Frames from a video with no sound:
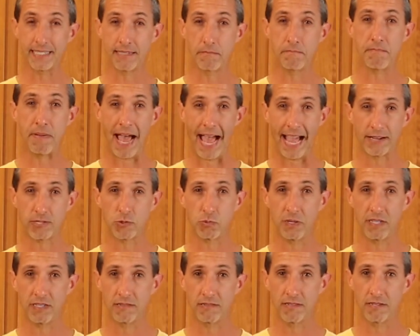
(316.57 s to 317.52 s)
to back
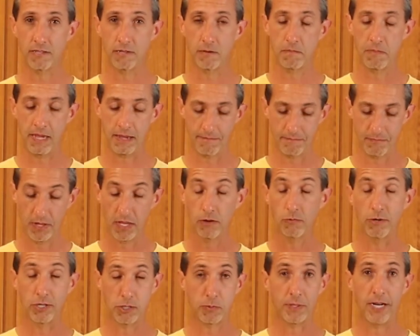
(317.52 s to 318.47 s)
sweeten this a bit,
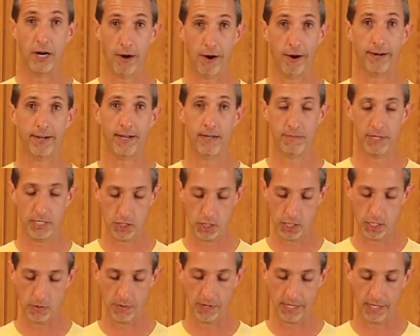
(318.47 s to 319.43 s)
which we are gonna be
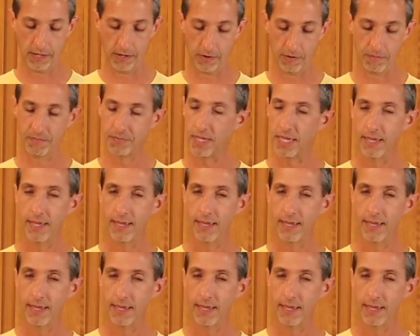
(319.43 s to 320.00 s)
showing you,